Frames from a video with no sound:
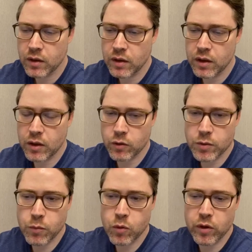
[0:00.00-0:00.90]
it's
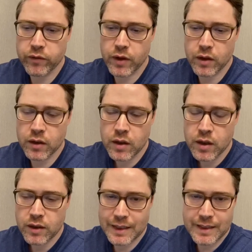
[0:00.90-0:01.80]
more of the
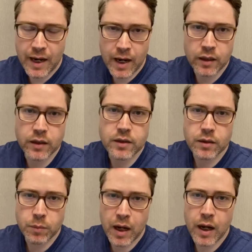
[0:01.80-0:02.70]
talent
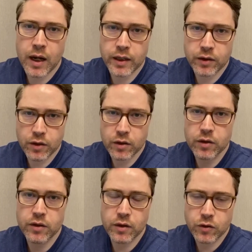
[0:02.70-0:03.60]
behind
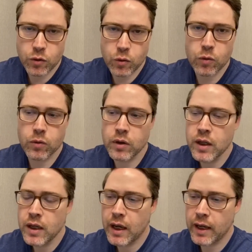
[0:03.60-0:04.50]
the tool.
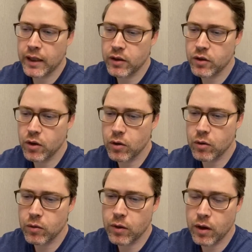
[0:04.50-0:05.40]
And so,